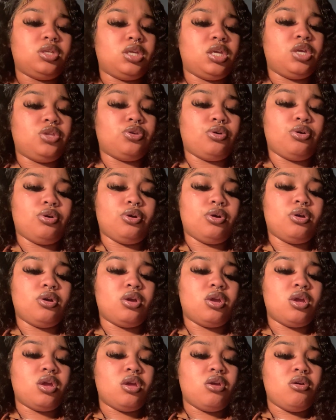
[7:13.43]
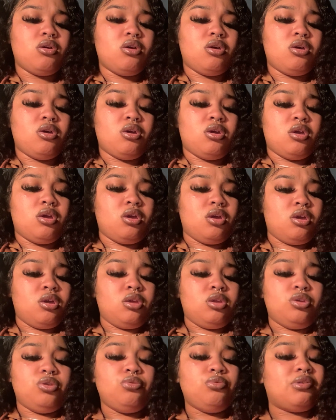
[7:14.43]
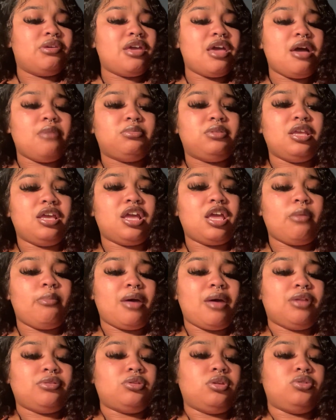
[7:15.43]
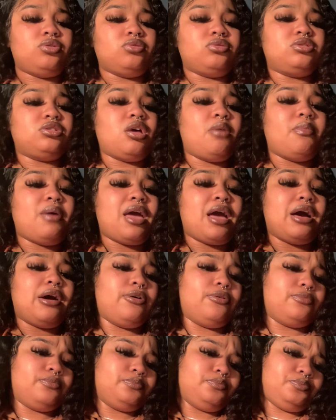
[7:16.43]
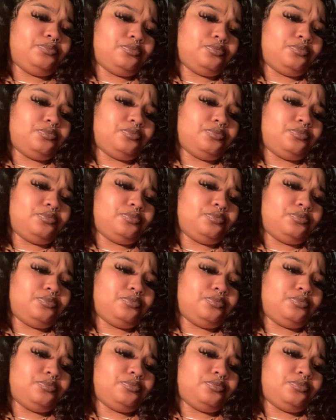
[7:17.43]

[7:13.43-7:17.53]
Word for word: Either you kept thinking about this or somehow